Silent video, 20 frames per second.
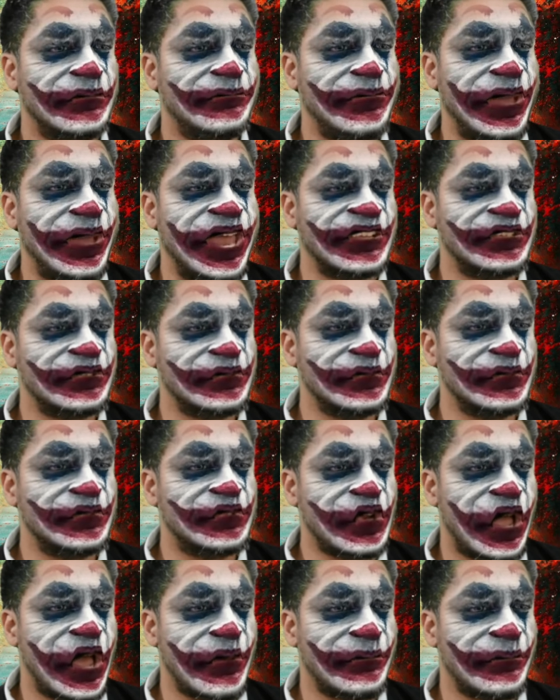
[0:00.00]
parachute
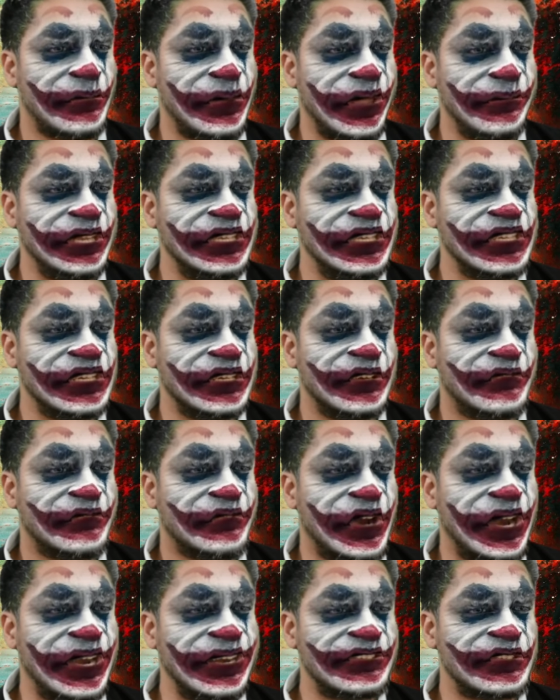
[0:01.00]
drop amid a
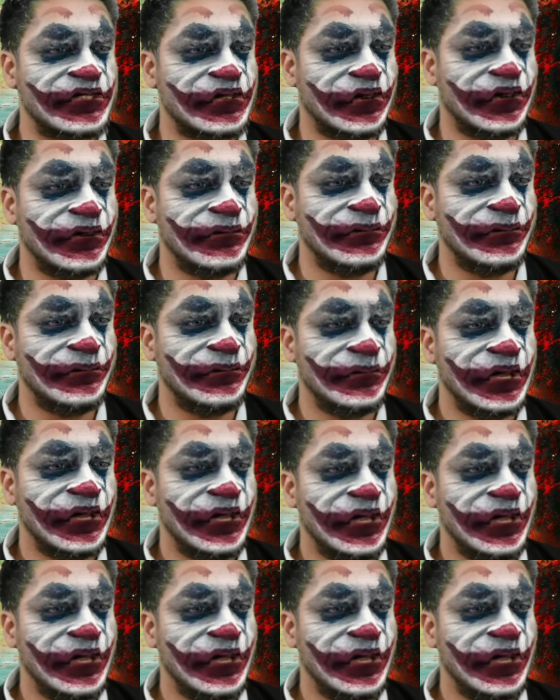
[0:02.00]
firestorm